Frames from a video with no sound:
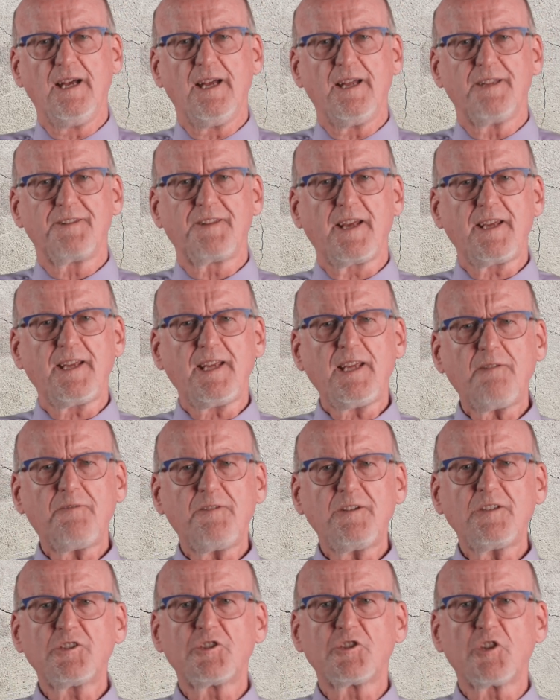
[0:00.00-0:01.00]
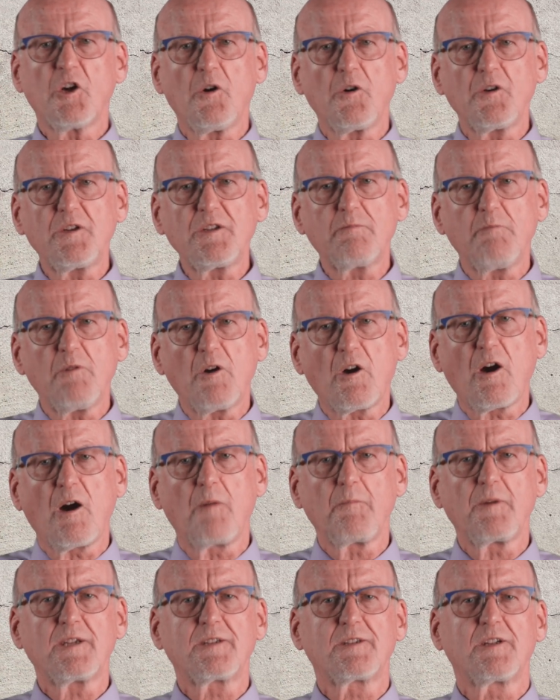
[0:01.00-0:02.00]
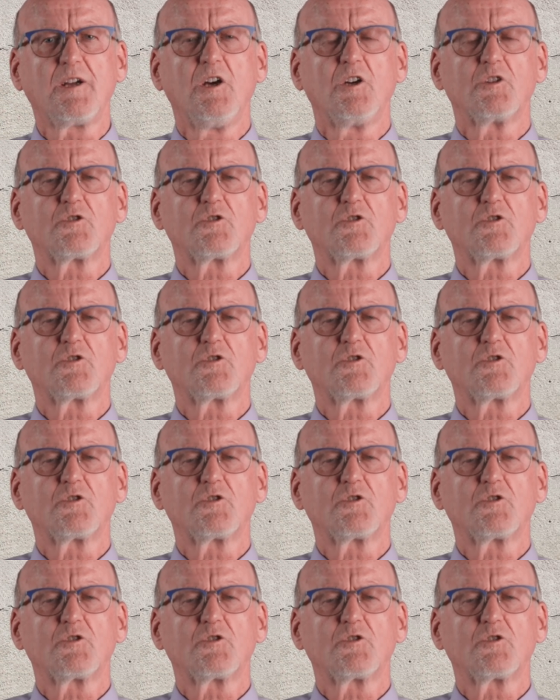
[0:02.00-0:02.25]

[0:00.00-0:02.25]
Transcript: They even joined Muhammad